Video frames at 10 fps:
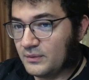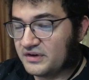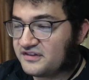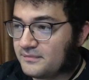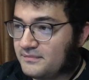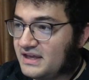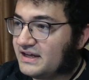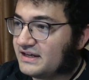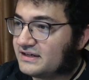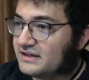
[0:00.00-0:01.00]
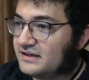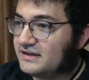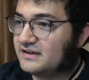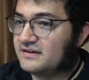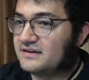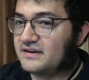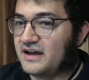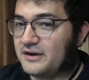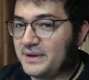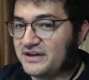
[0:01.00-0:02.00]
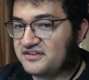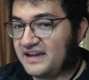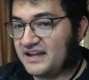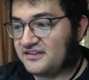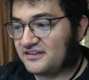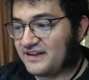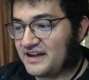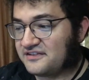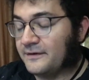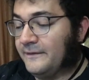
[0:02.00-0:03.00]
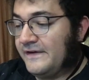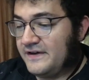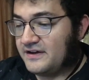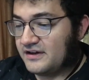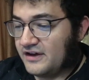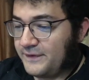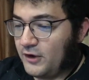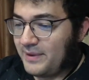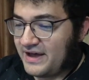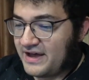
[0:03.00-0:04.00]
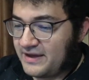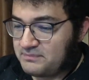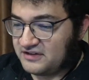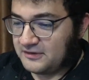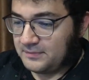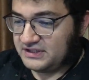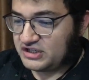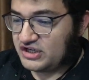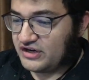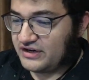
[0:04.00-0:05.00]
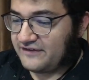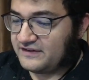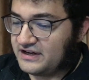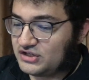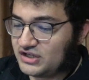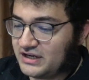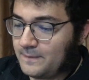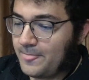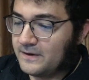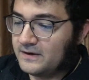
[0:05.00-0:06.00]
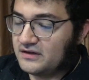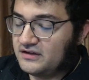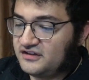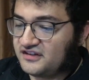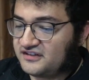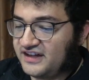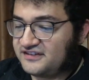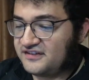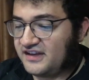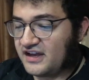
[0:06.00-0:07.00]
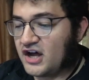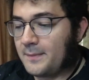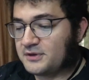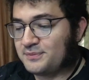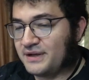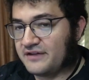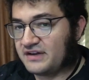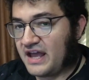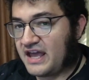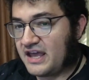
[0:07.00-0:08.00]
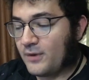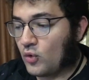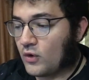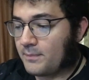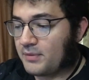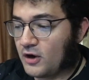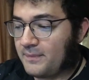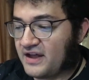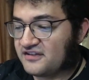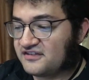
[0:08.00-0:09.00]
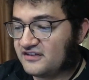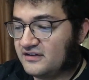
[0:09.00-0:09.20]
does it mean? How do we understand success? If we go by a simple dictionary definition, success is the accomplishment of an aim or purpose.